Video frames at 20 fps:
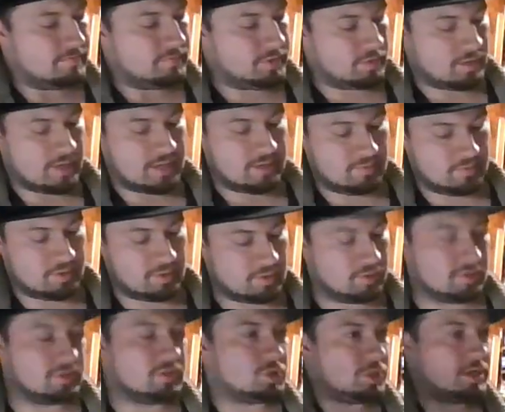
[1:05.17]
All right,
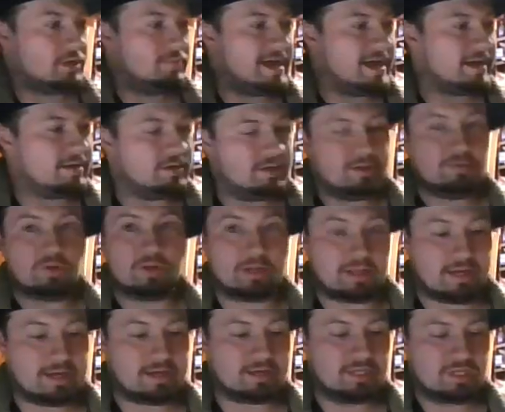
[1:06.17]
hold the trigger back. We're going
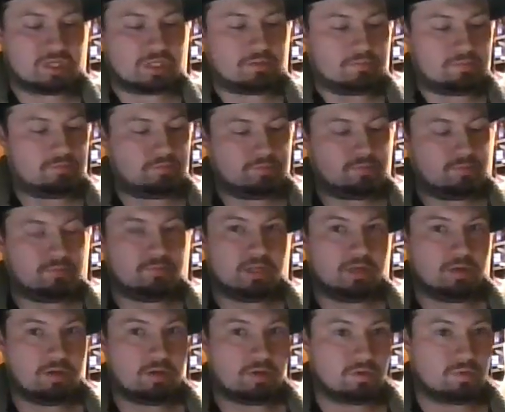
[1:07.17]
to cock this.
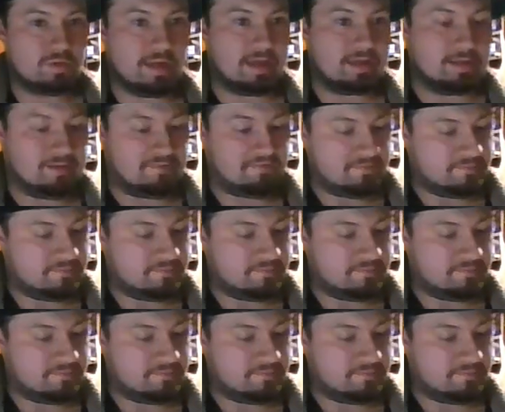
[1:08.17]
All right.